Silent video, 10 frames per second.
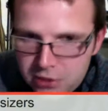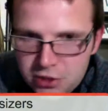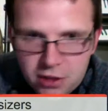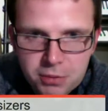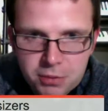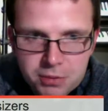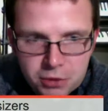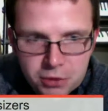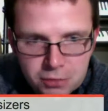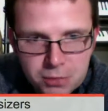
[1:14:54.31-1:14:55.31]
that I've been
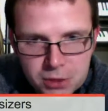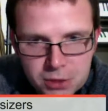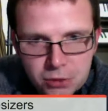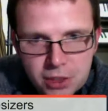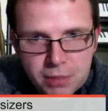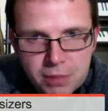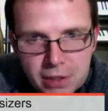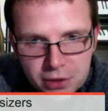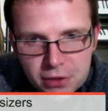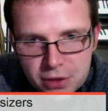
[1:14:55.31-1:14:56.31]
talking about,
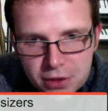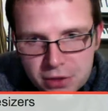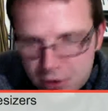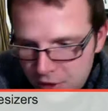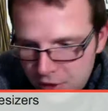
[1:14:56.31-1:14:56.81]
the